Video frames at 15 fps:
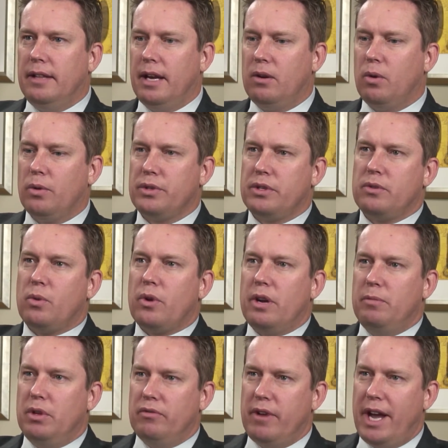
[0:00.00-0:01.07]
that causes
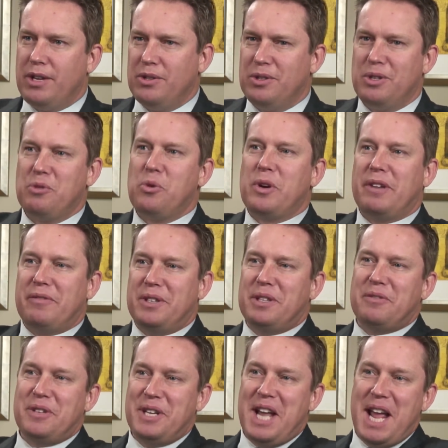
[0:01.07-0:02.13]
autoimmune reactions, and they're all given
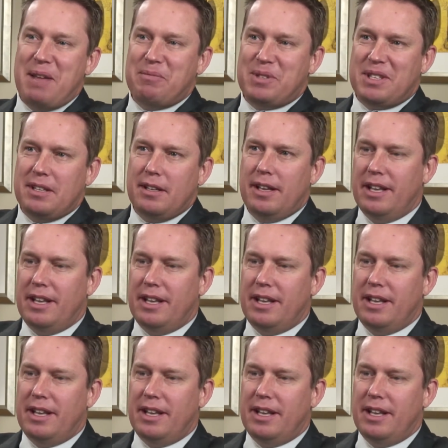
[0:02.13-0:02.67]
different names.